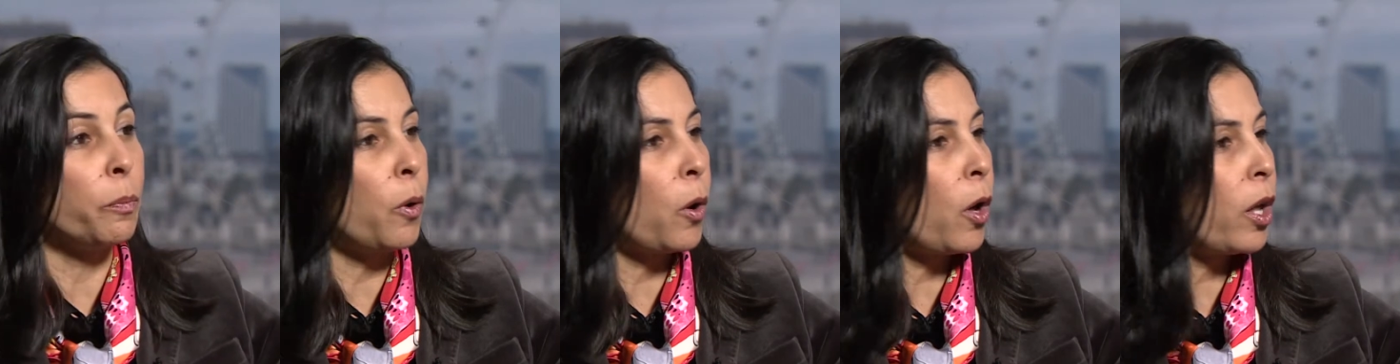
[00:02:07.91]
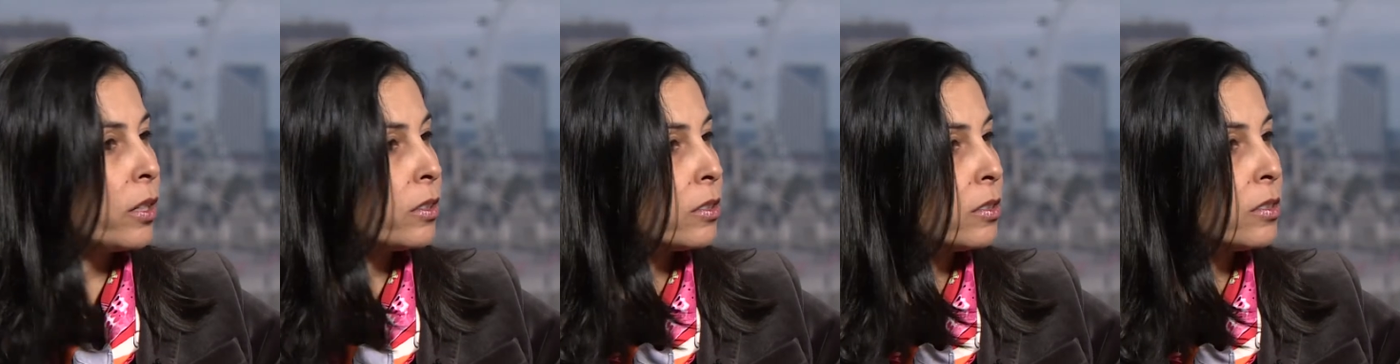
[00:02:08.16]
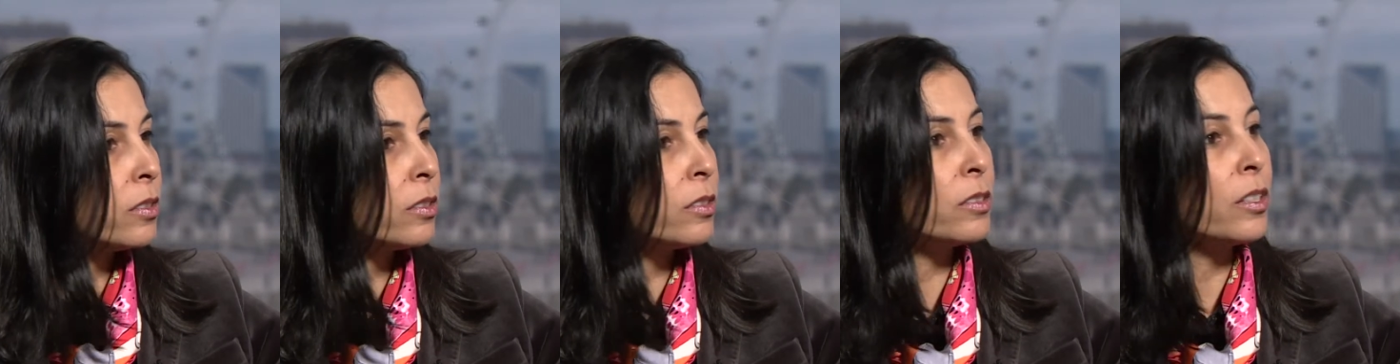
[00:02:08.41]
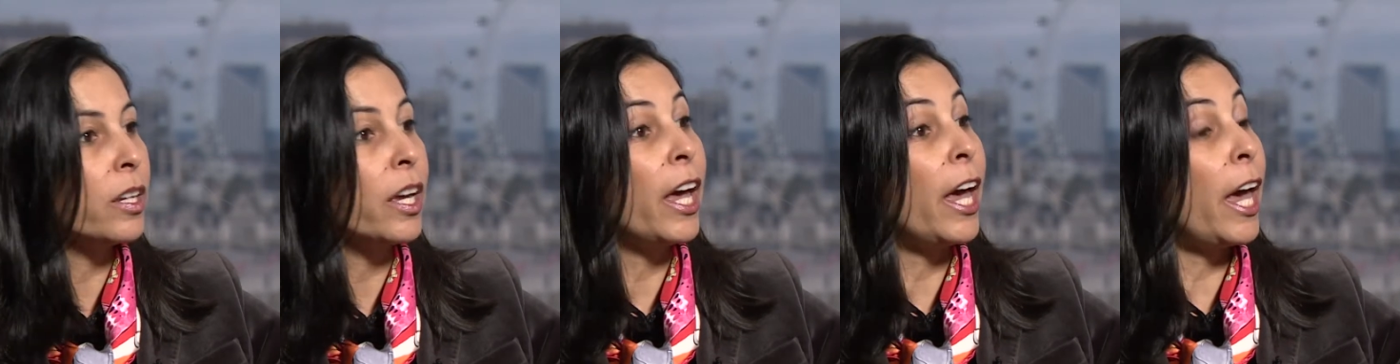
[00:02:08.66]

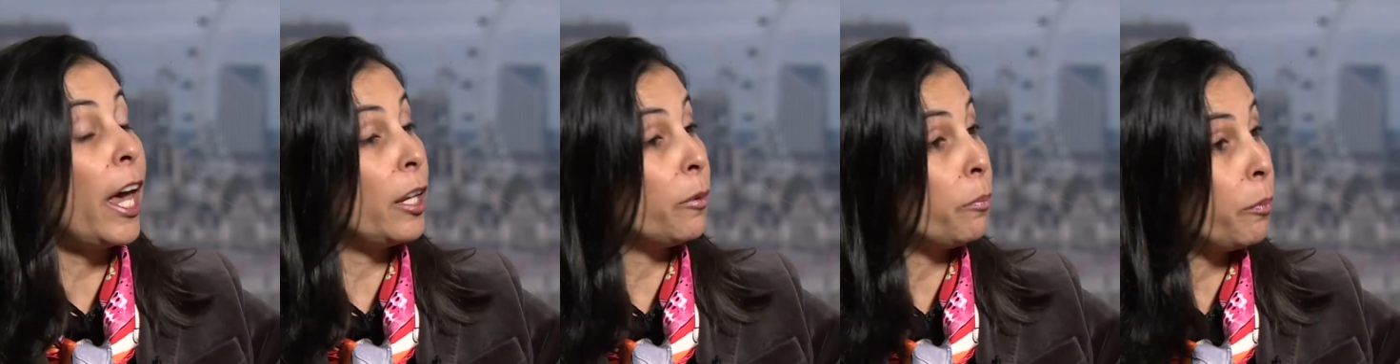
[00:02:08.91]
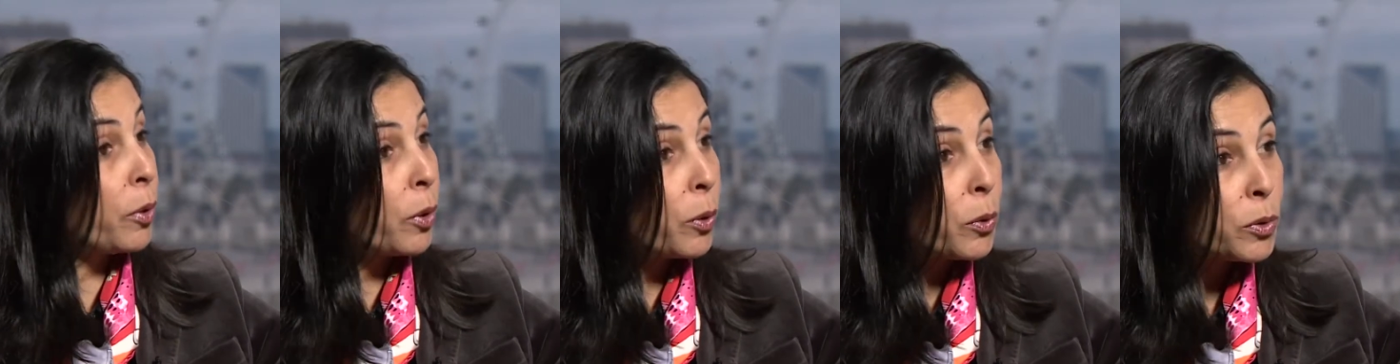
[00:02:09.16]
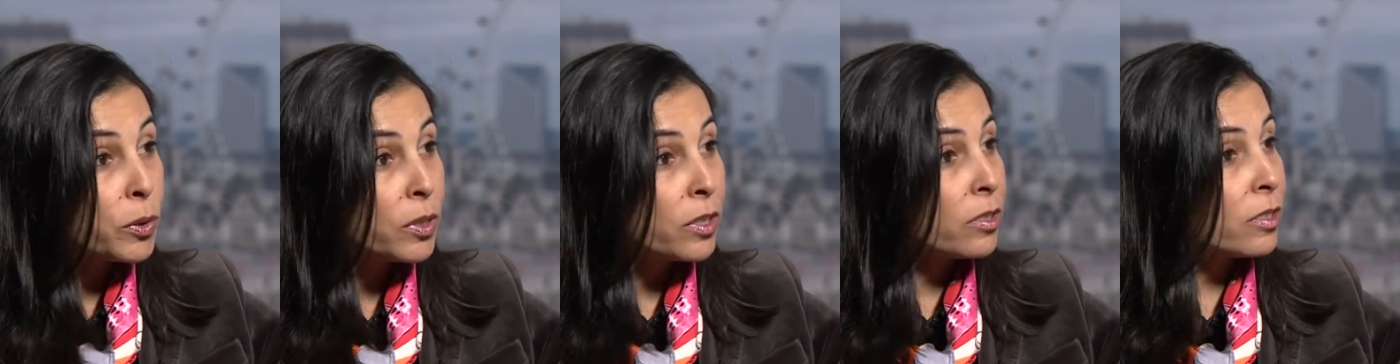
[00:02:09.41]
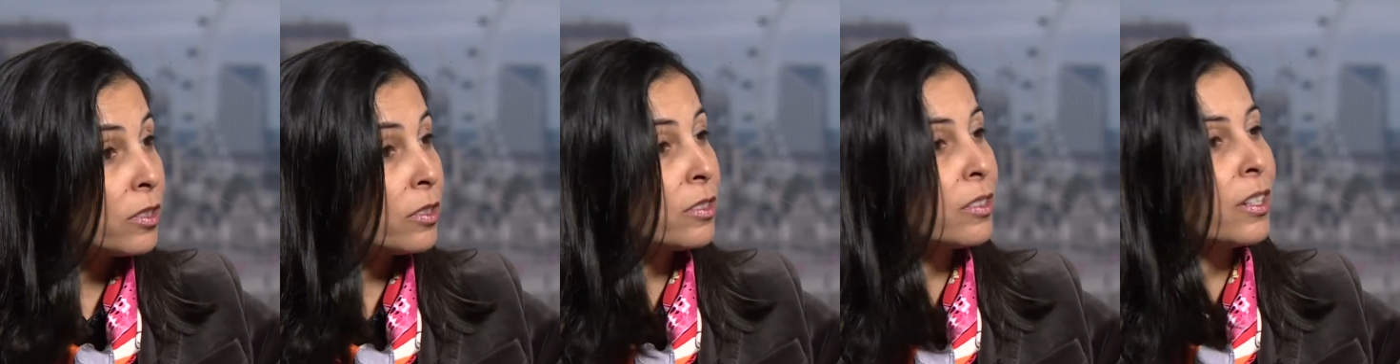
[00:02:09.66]
policies and
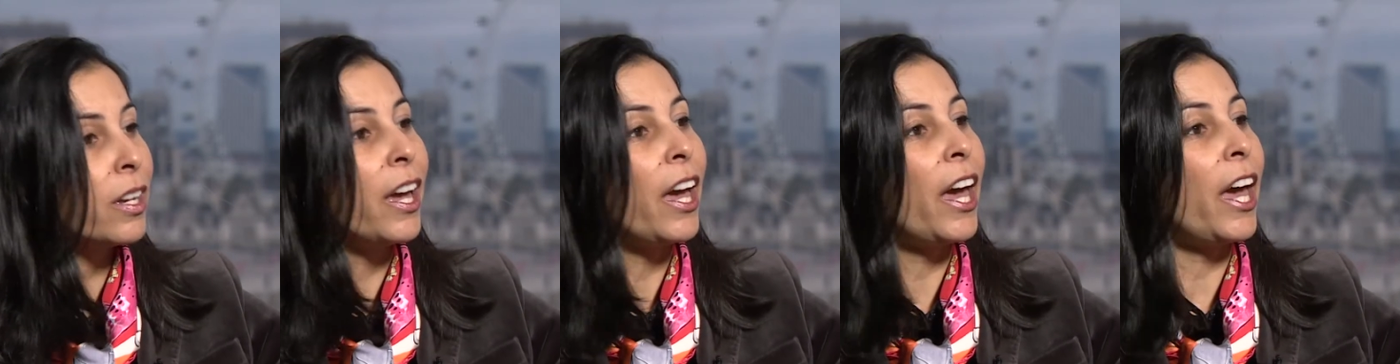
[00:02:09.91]
processes,